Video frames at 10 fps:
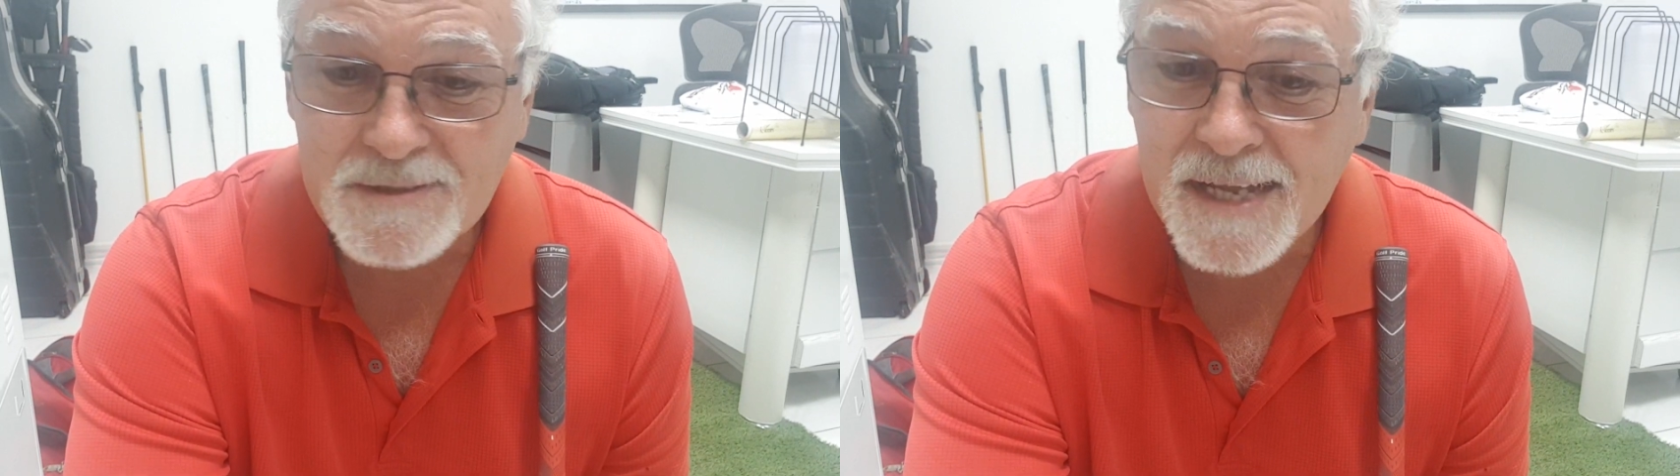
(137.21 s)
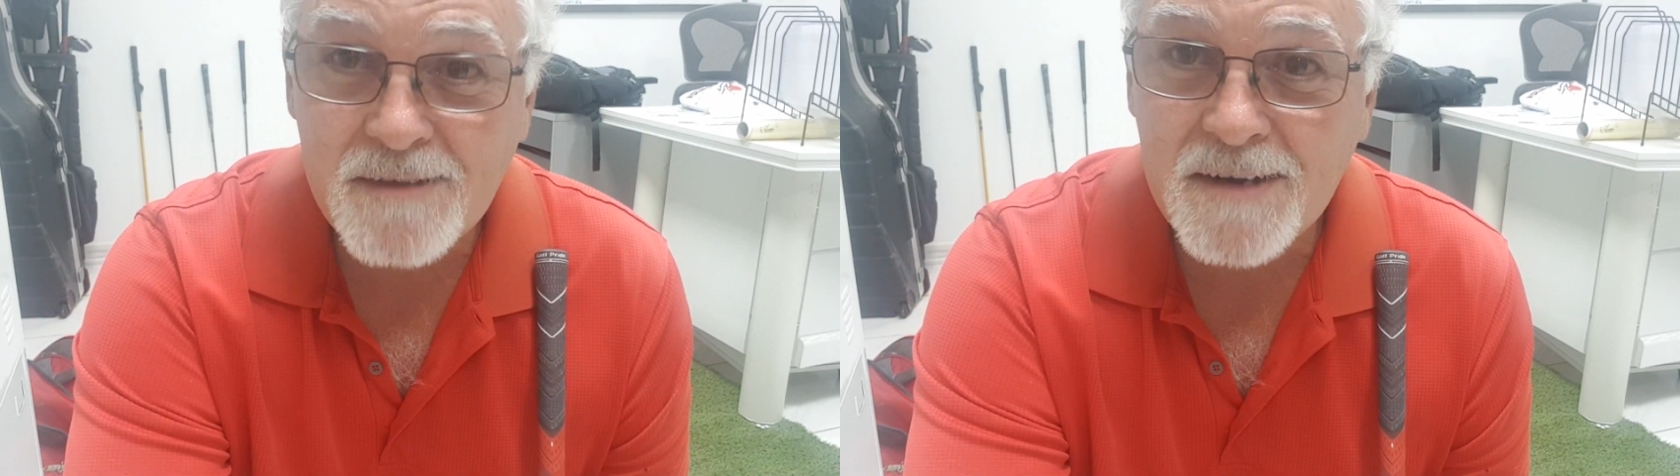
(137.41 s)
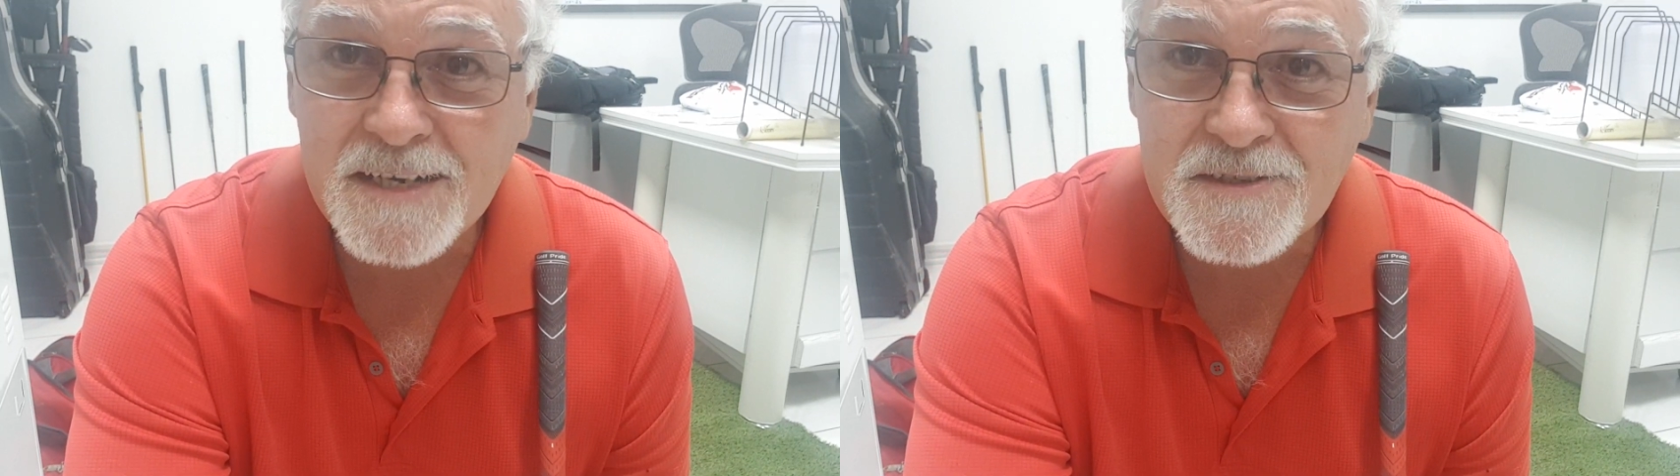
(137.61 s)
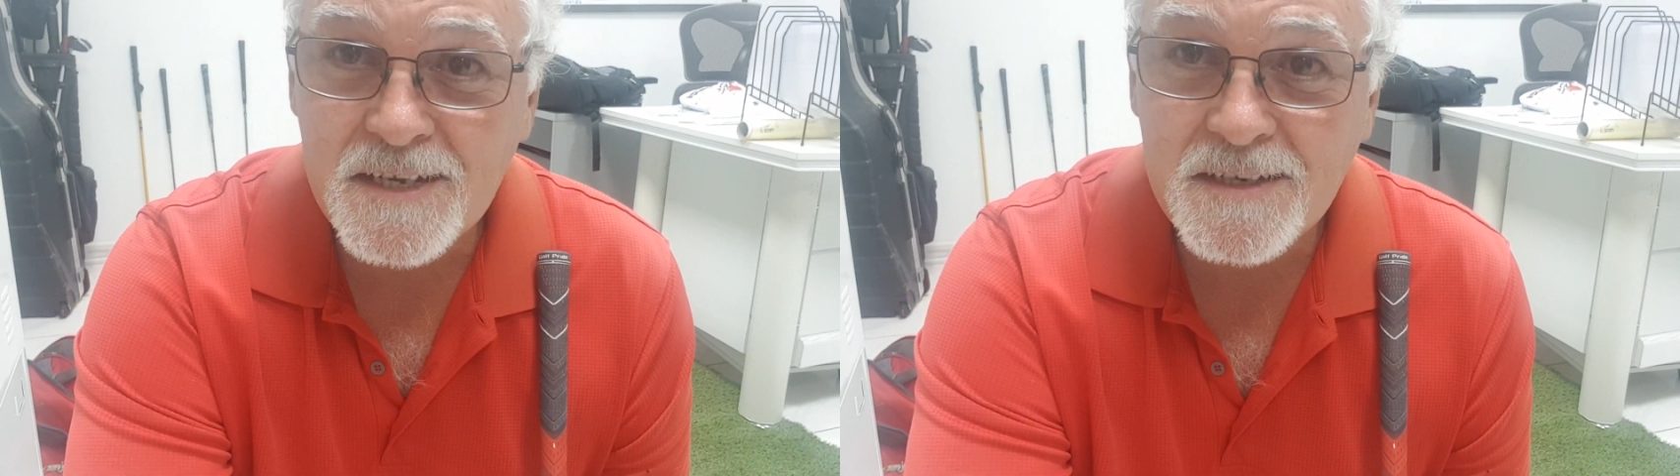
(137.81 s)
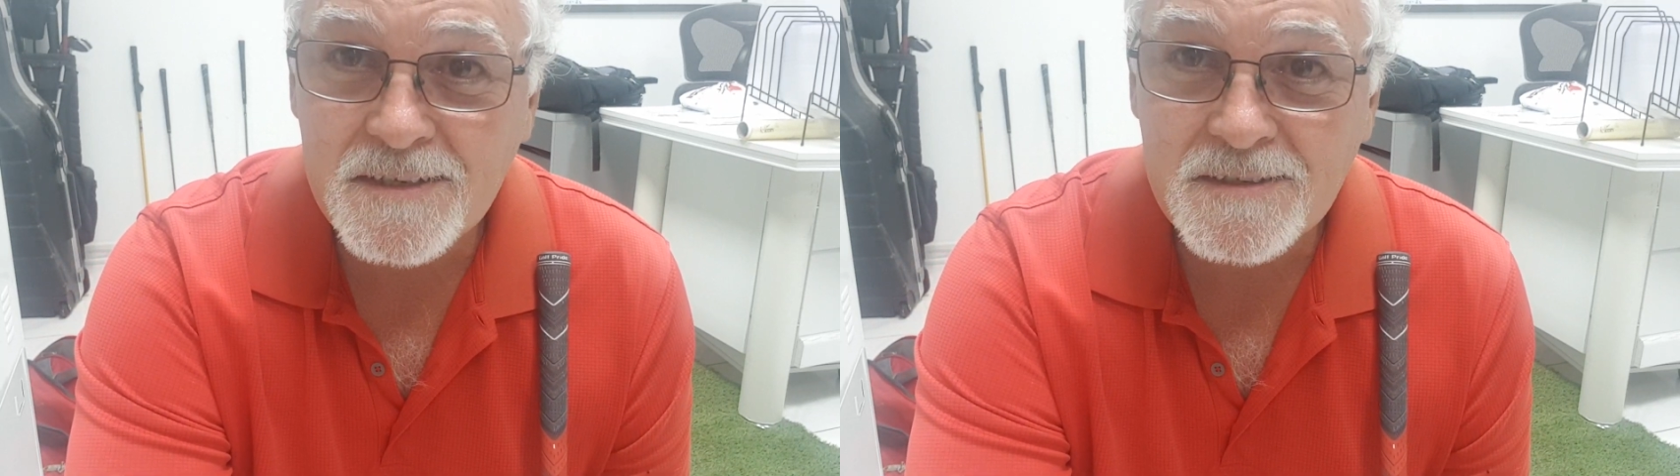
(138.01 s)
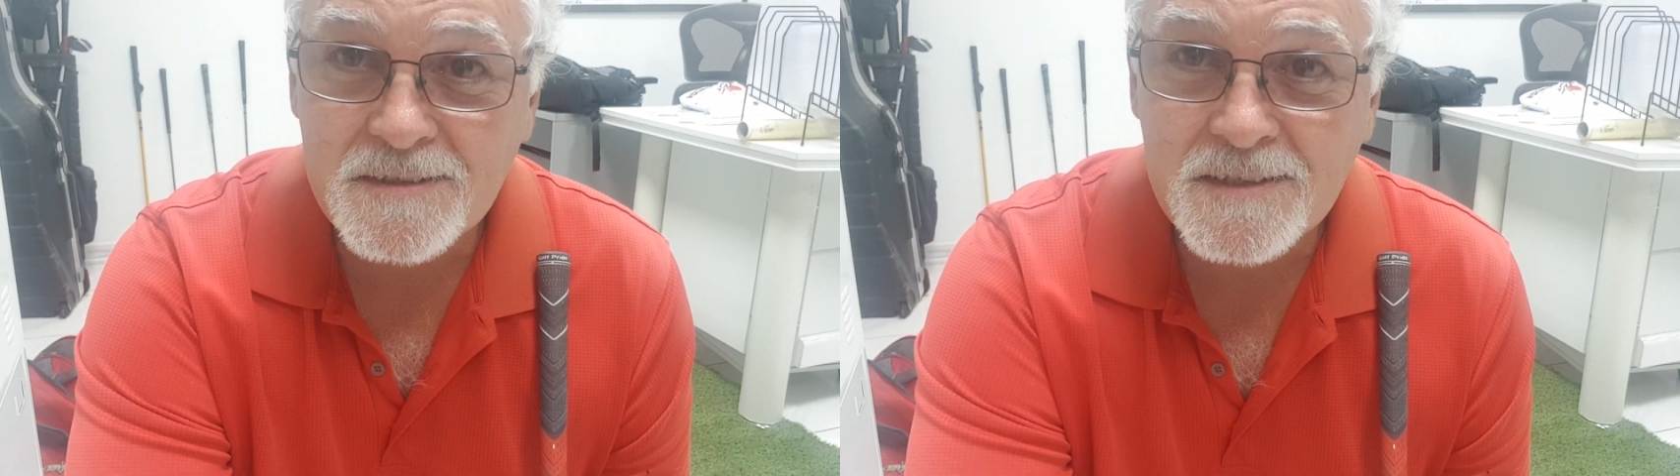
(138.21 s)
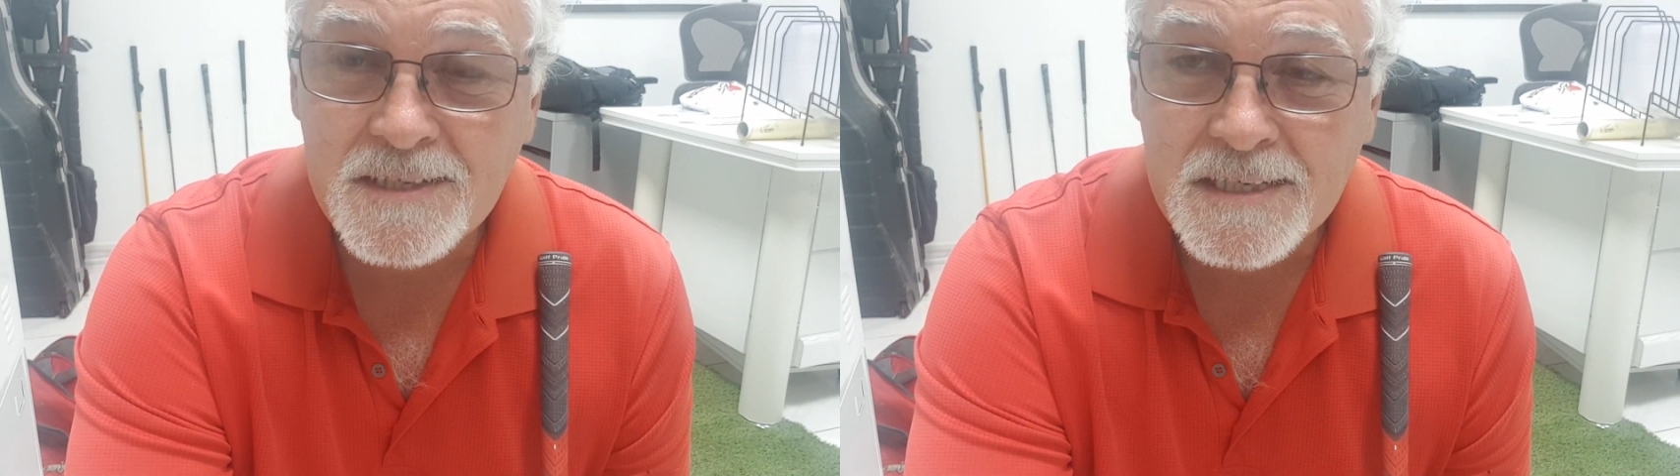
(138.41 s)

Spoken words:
downright geniuses.